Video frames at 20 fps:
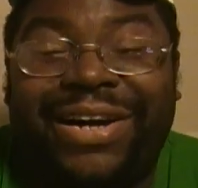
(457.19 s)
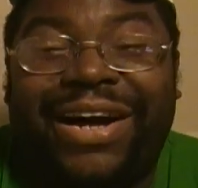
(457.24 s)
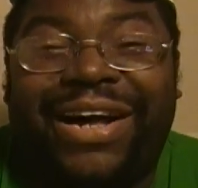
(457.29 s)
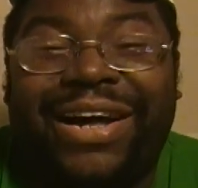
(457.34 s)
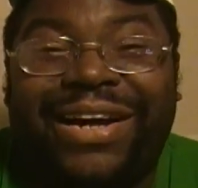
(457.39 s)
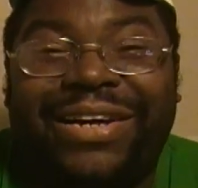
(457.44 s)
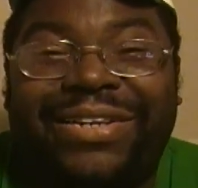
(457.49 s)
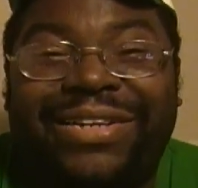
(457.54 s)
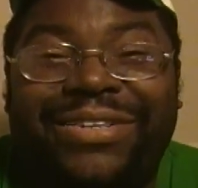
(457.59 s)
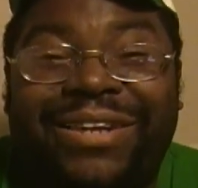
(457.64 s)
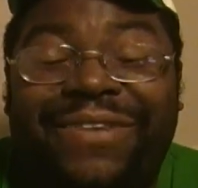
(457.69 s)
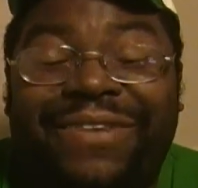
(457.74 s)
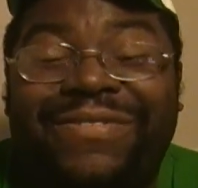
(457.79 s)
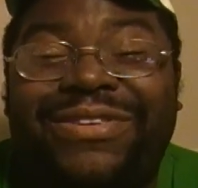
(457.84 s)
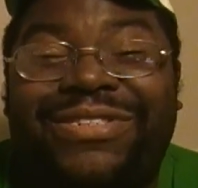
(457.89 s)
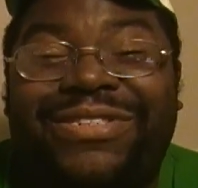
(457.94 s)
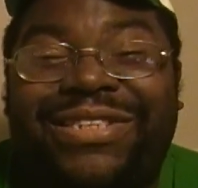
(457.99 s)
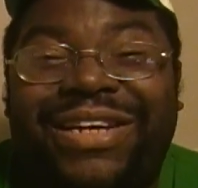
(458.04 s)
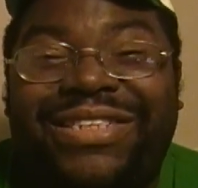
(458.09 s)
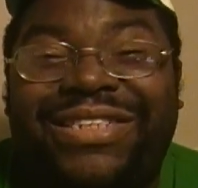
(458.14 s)
I love
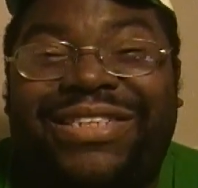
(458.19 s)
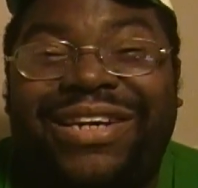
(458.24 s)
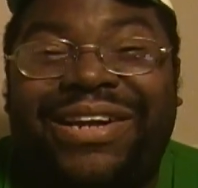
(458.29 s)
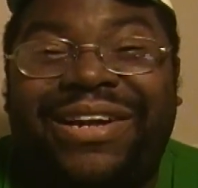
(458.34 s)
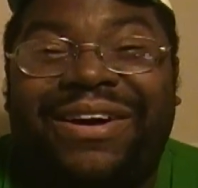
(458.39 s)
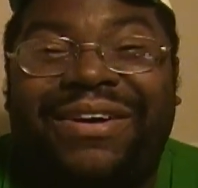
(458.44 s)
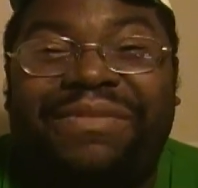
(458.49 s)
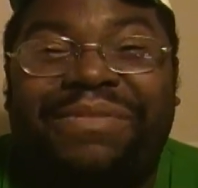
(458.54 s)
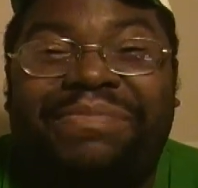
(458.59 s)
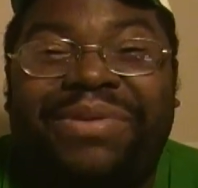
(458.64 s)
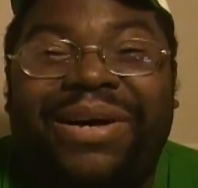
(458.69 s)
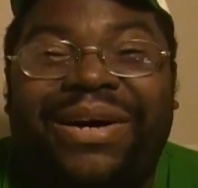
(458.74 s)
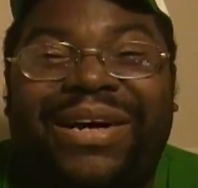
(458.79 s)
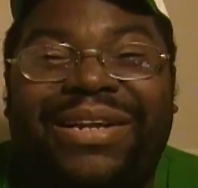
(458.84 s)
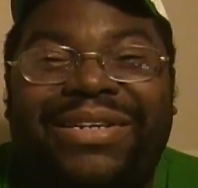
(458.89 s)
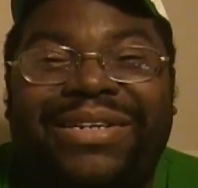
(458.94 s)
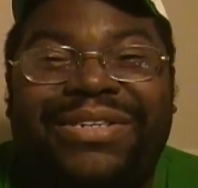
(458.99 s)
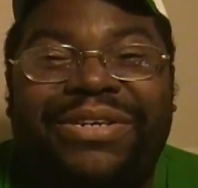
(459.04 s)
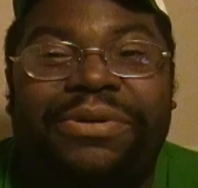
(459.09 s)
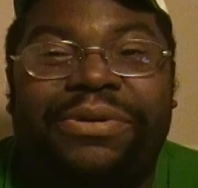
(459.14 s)
you, Santino,
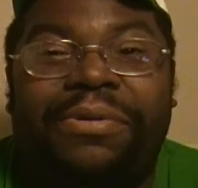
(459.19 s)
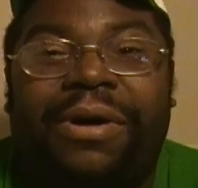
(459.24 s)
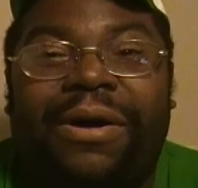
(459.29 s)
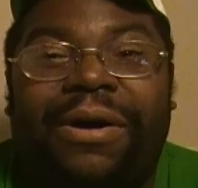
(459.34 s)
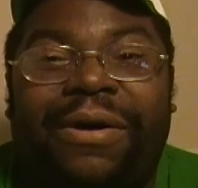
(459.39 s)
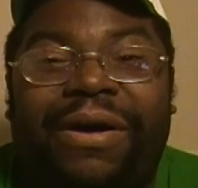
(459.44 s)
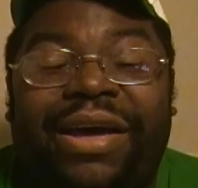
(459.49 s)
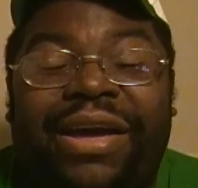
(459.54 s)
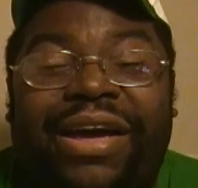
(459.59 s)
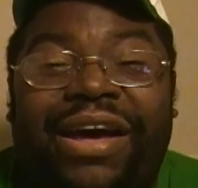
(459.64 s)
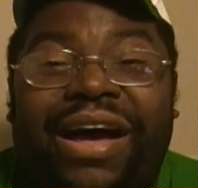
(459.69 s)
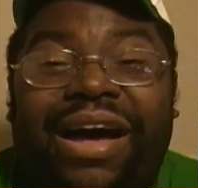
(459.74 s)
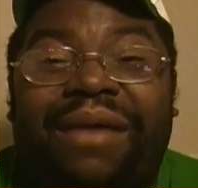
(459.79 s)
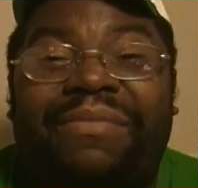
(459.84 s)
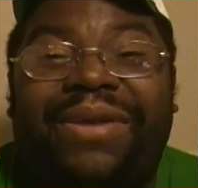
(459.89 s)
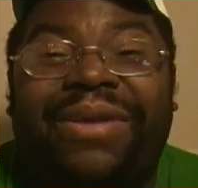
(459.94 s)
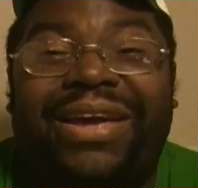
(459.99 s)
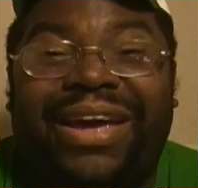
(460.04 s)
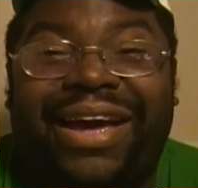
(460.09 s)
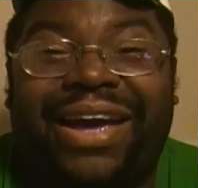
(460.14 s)
but you are a
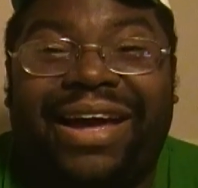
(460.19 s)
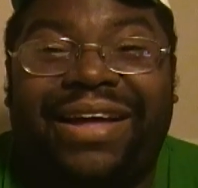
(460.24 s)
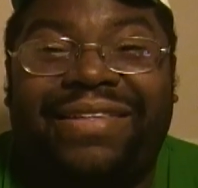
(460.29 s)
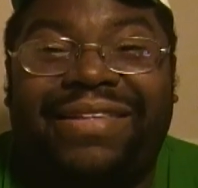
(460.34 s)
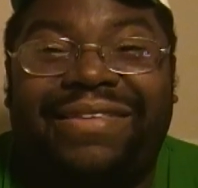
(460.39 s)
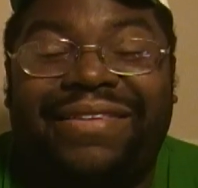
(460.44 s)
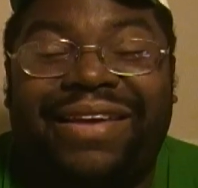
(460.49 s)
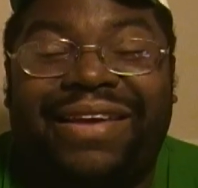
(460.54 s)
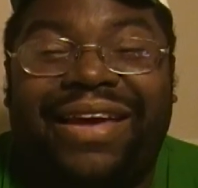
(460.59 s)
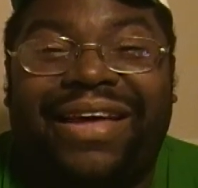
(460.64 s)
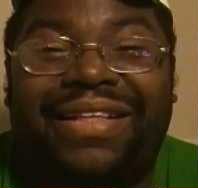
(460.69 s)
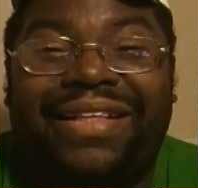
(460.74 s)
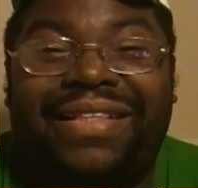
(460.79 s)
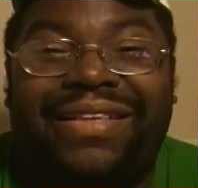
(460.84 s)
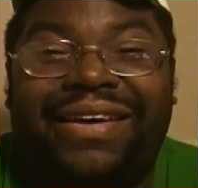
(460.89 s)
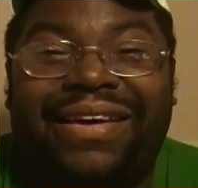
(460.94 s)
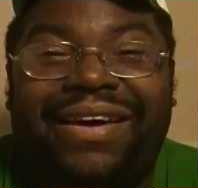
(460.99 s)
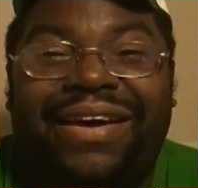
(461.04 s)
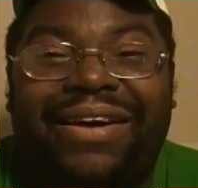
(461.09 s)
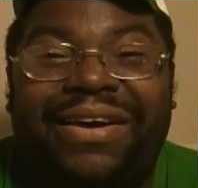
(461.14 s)
comedy act, and